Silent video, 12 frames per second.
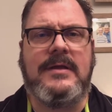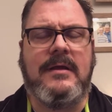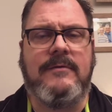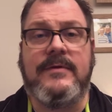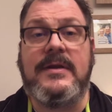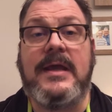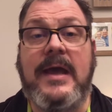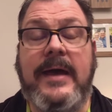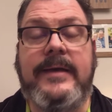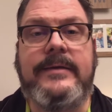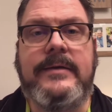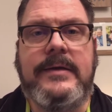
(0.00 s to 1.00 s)
of any
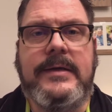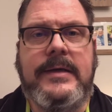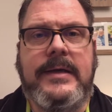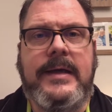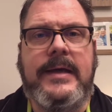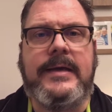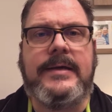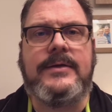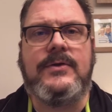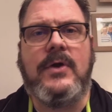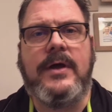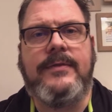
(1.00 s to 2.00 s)
kind,
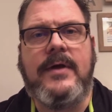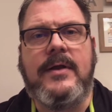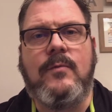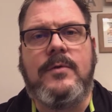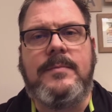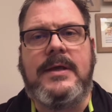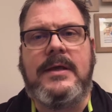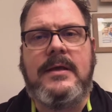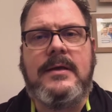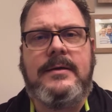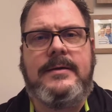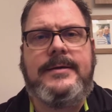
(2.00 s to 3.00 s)
and I thought it would be,